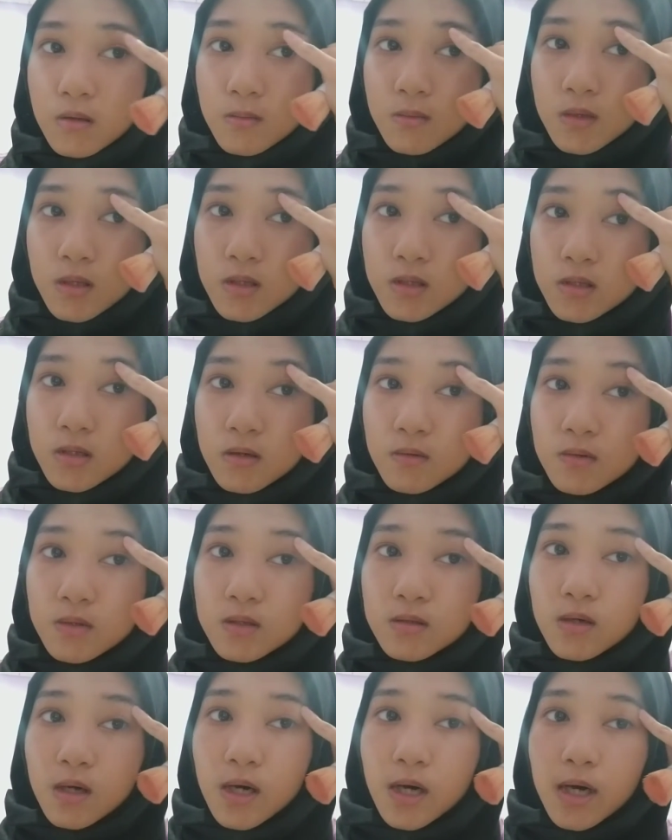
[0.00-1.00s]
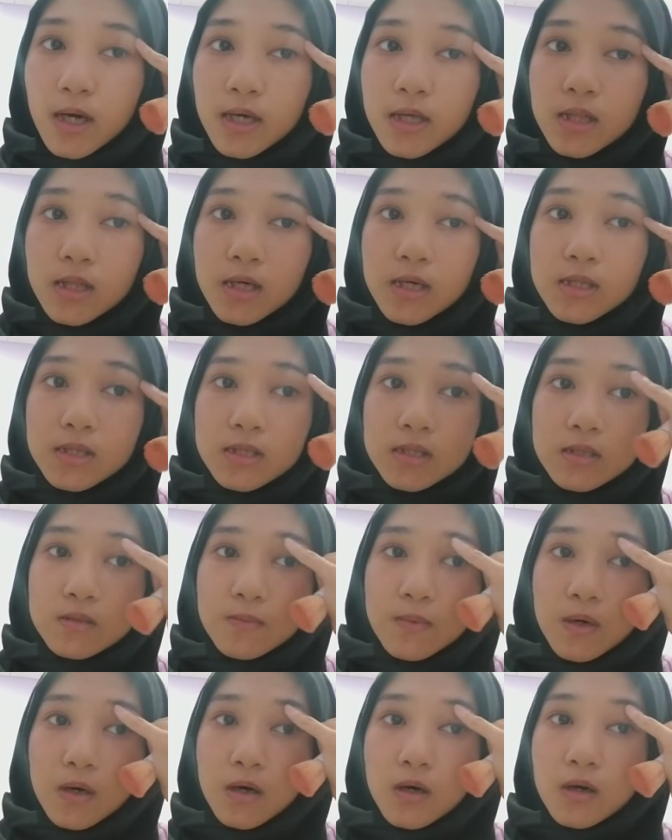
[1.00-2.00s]
because I want to highlight this
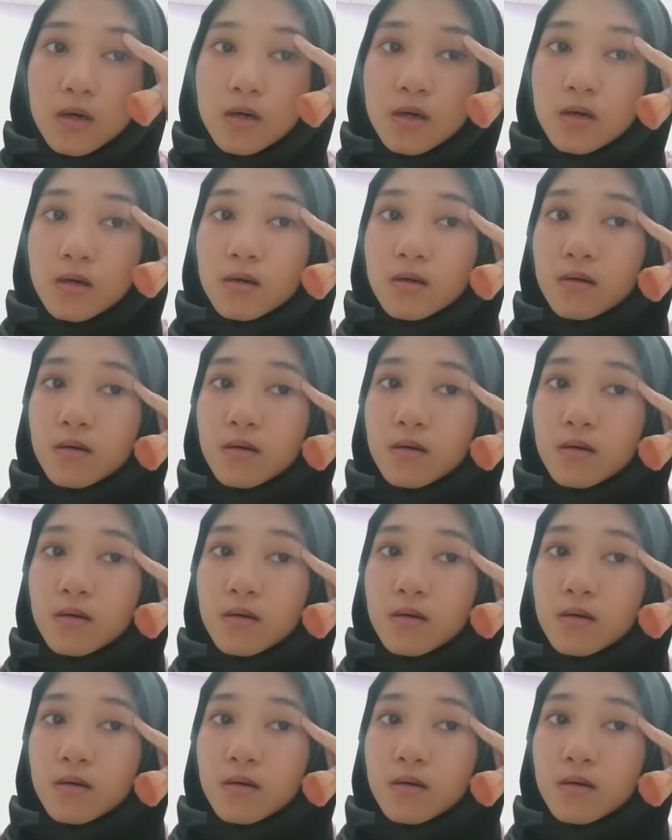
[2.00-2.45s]
part.